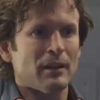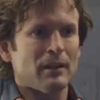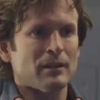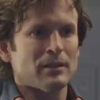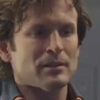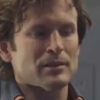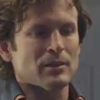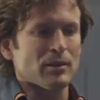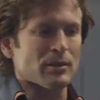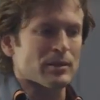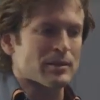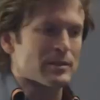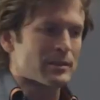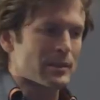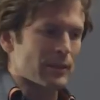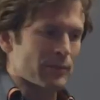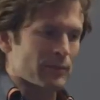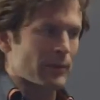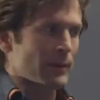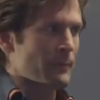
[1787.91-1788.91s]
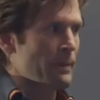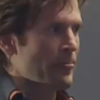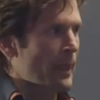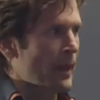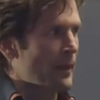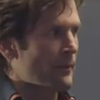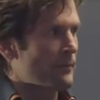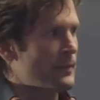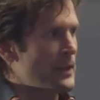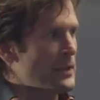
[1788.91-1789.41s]
So it's different.
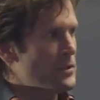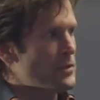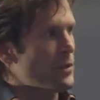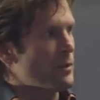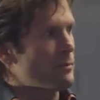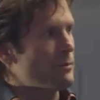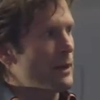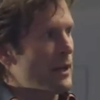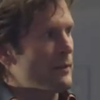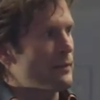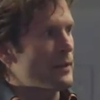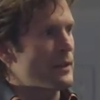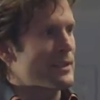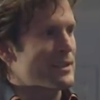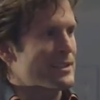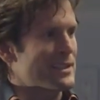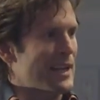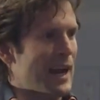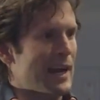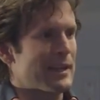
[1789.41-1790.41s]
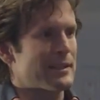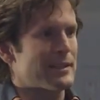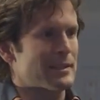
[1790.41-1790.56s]
A feature and benefit is tied